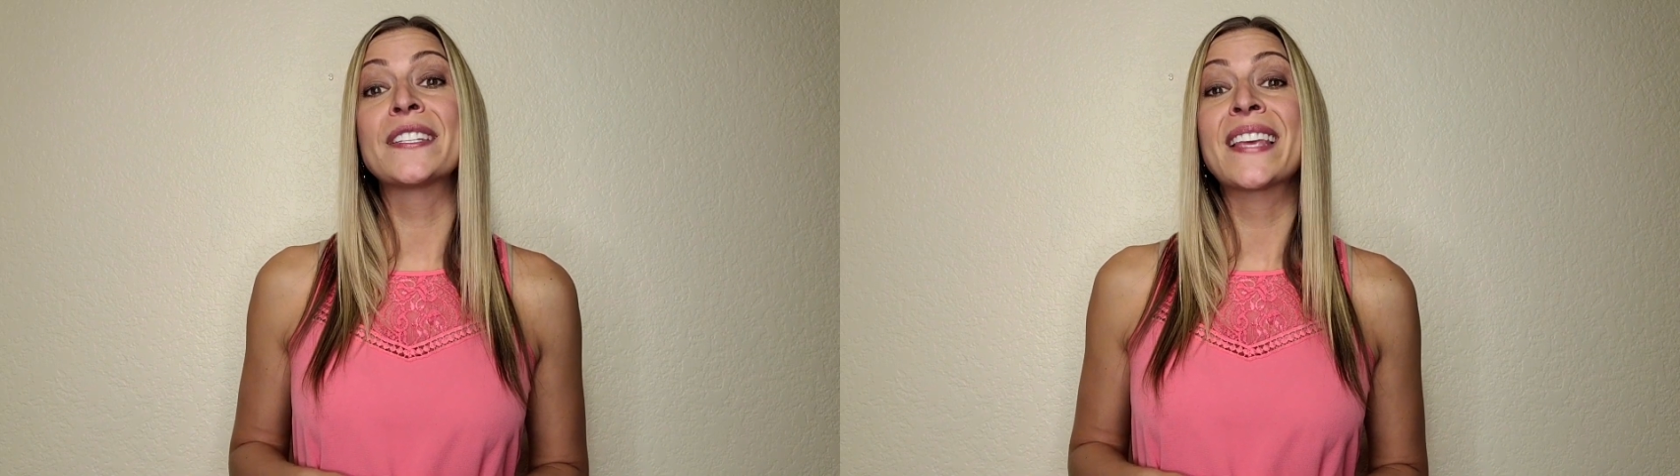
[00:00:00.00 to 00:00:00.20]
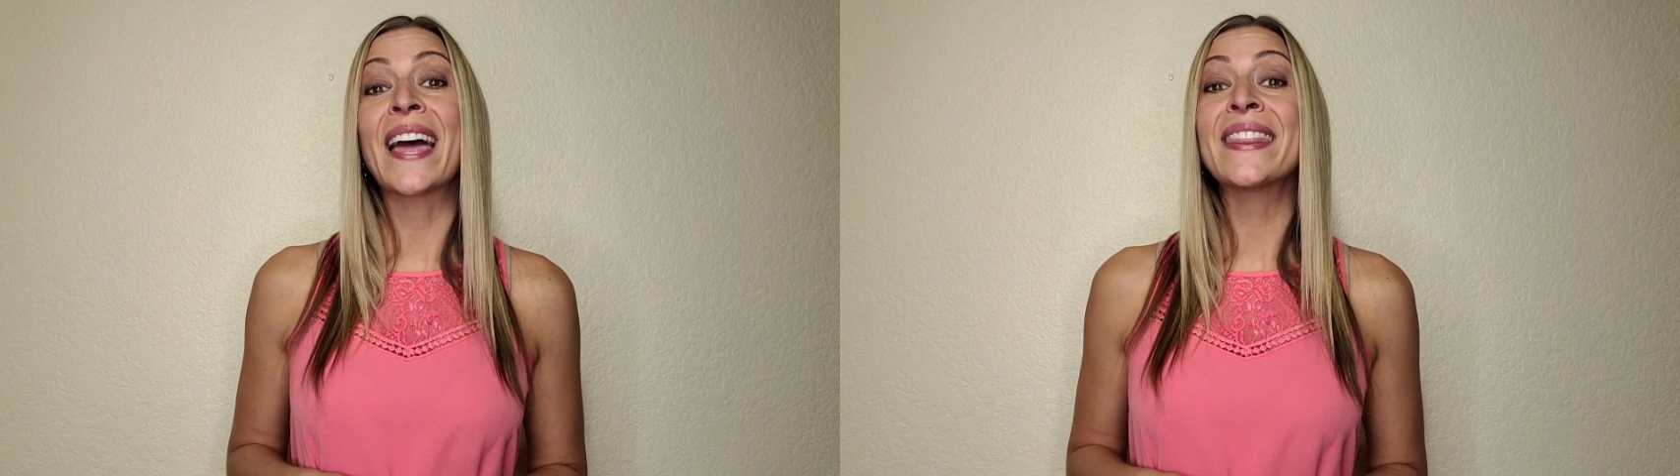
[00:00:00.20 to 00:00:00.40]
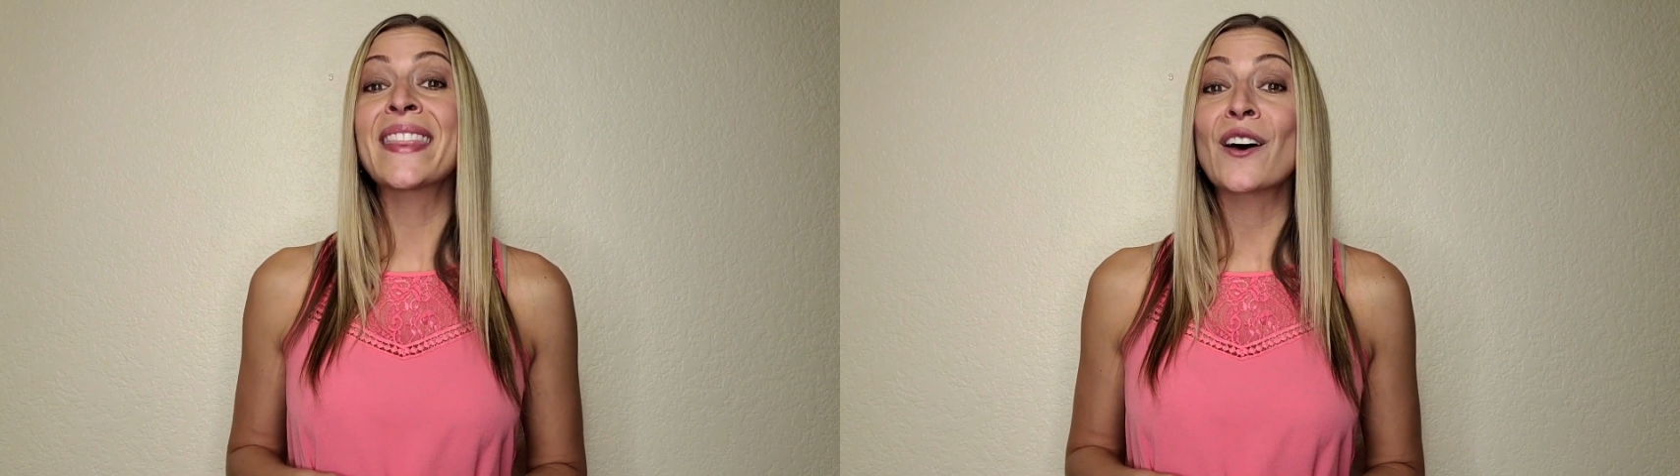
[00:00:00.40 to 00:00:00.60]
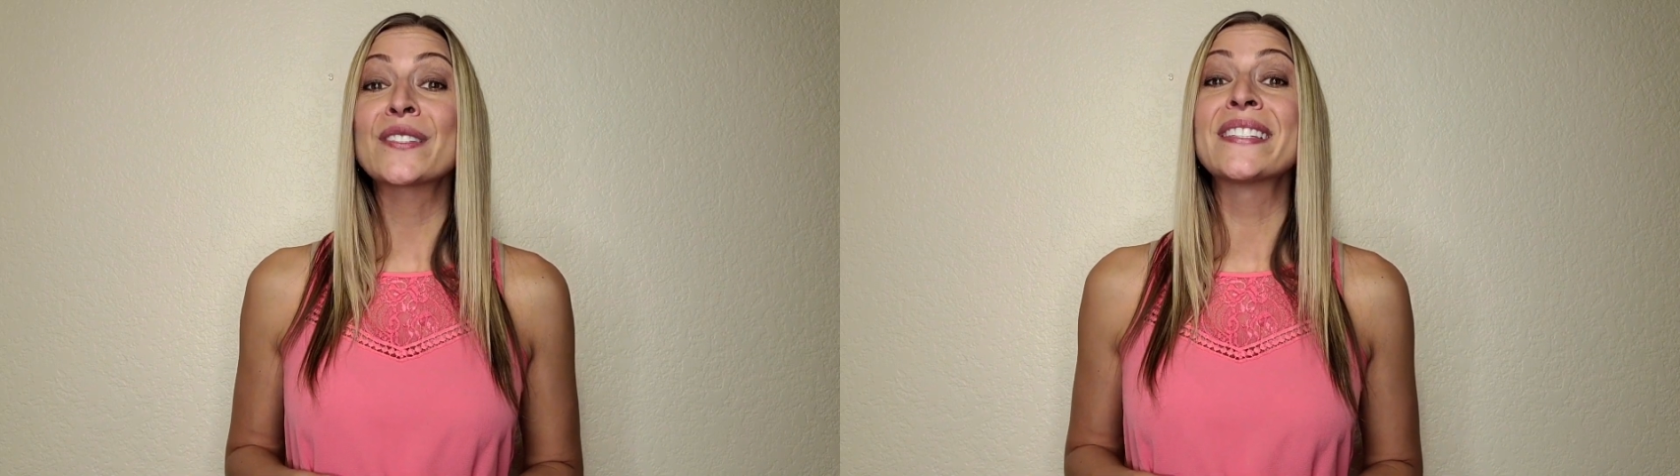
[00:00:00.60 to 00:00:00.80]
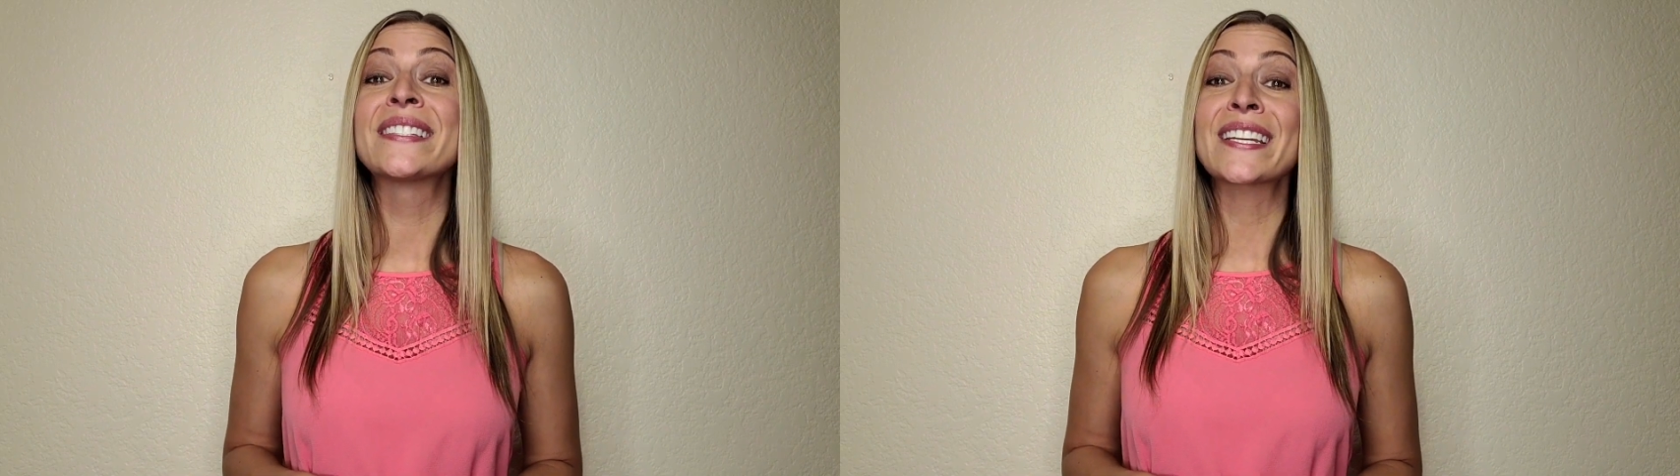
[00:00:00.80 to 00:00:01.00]

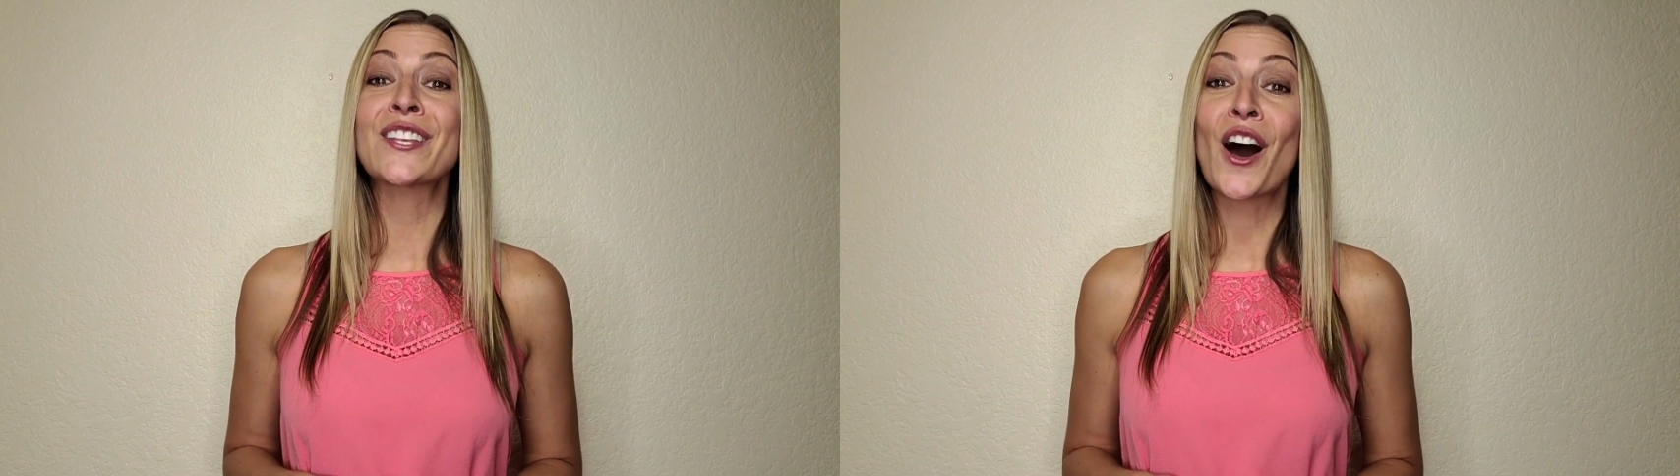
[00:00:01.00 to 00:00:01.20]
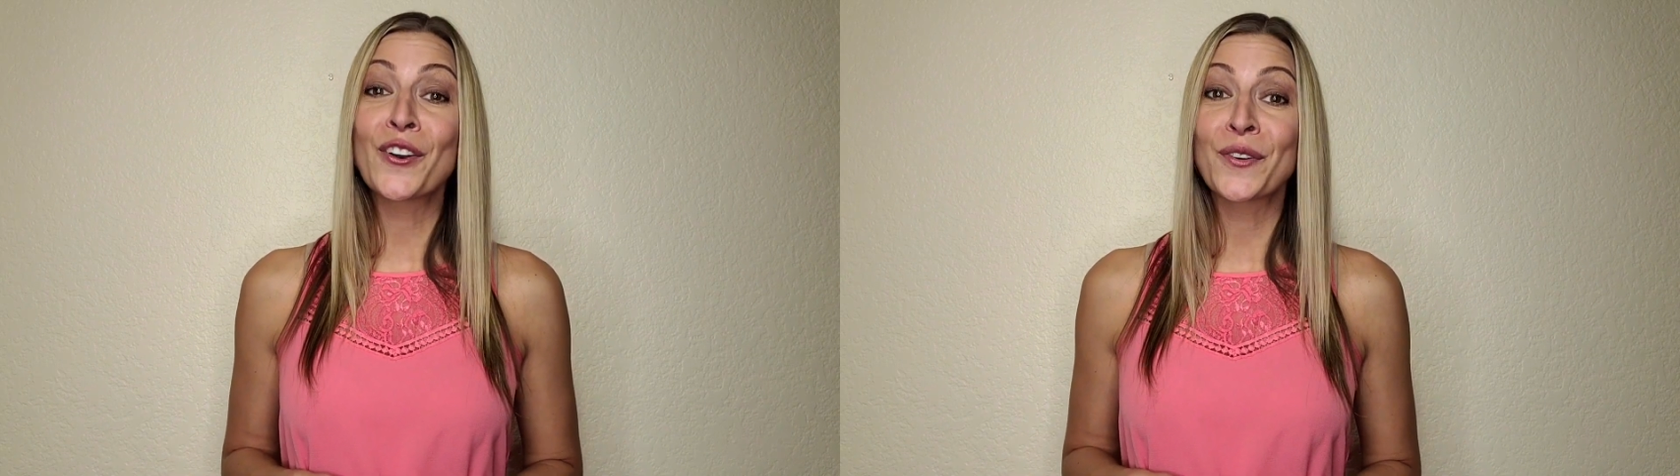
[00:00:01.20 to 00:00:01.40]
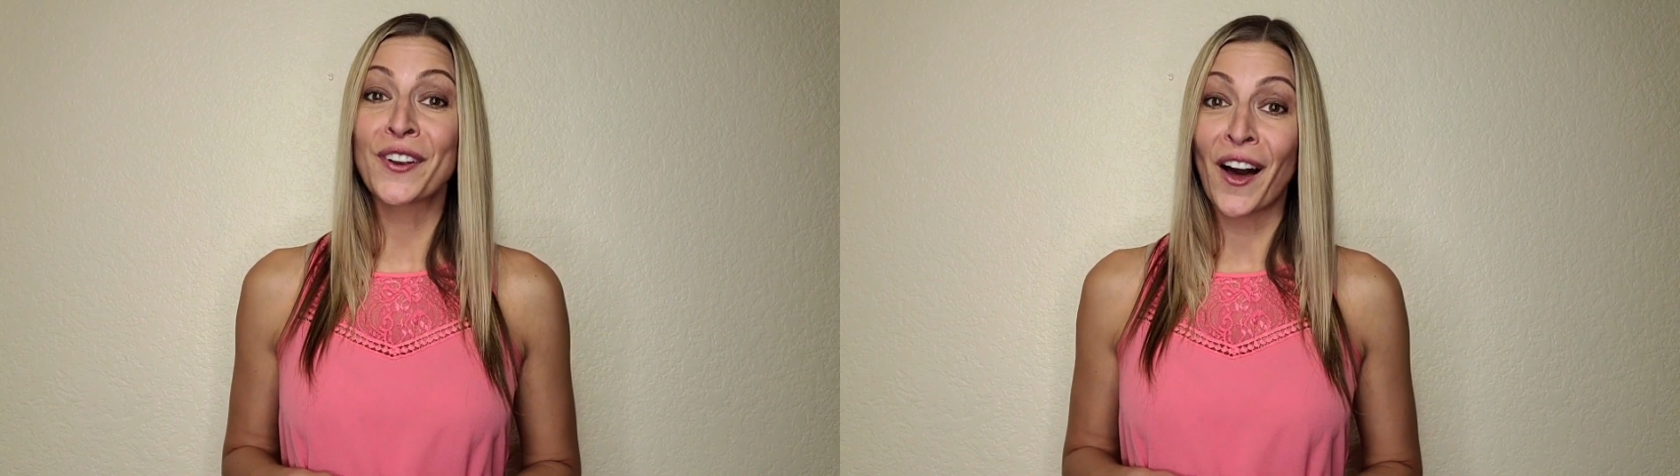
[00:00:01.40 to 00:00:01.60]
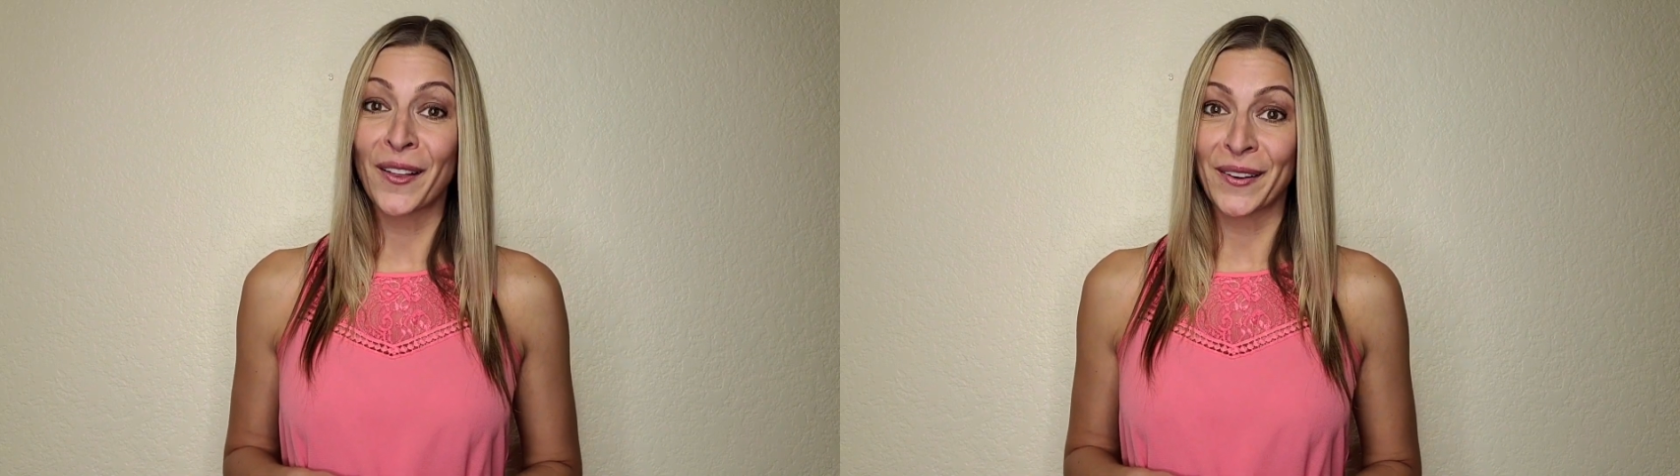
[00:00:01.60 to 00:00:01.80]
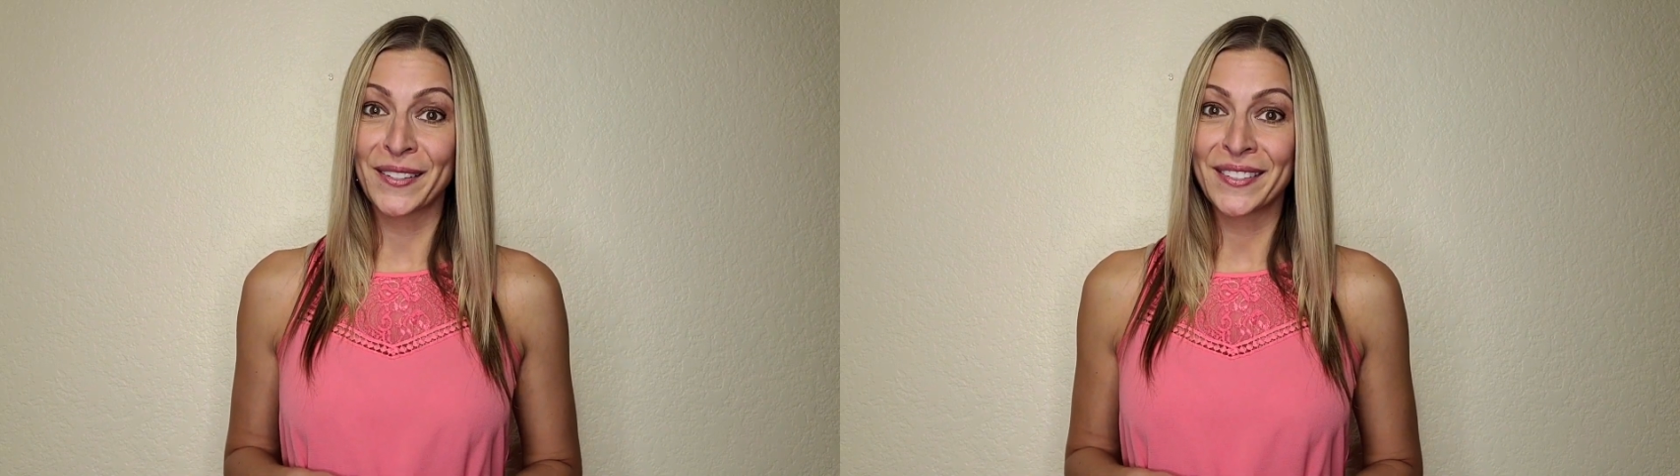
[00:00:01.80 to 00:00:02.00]

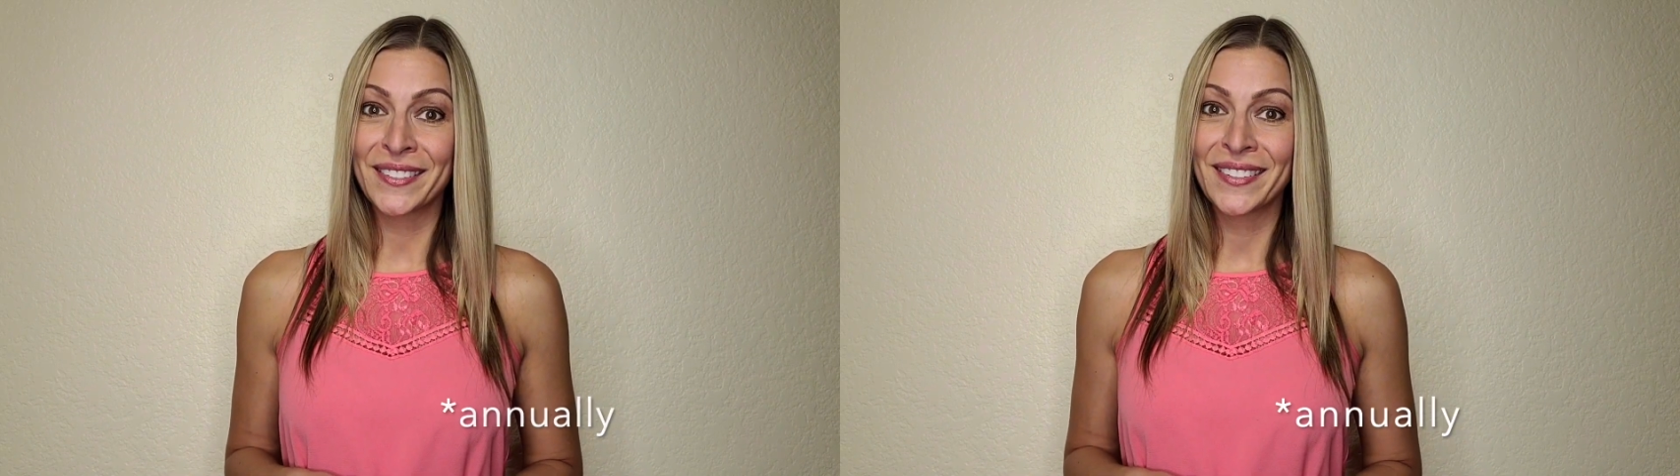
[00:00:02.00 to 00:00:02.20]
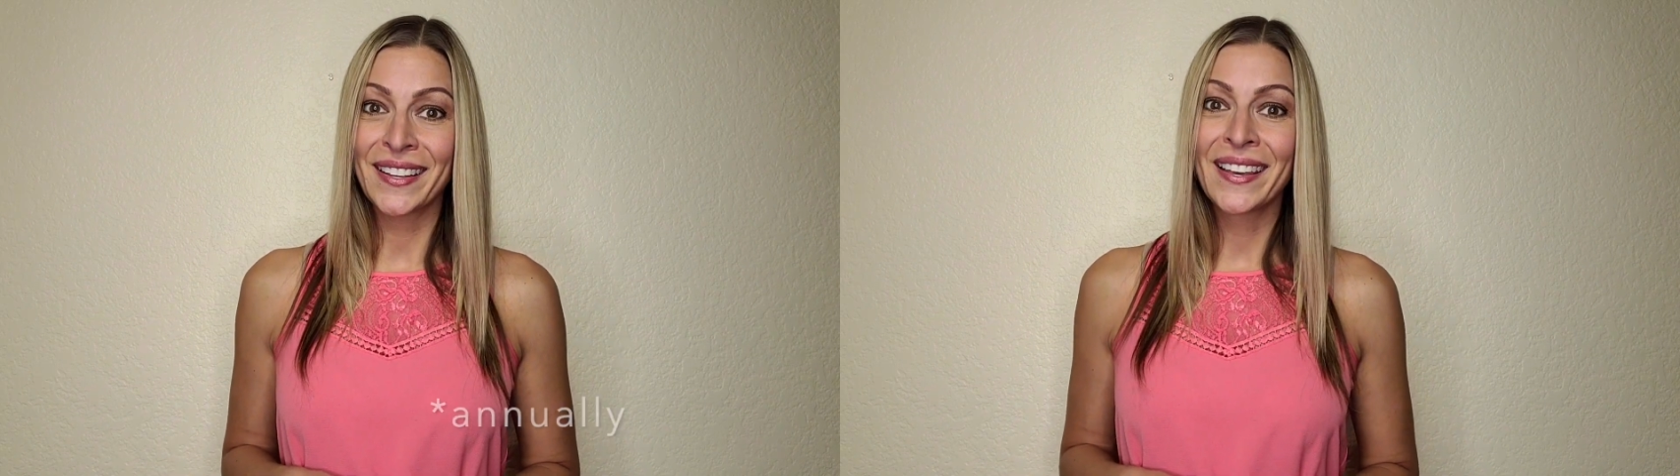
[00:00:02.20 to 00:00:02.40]
$10,600.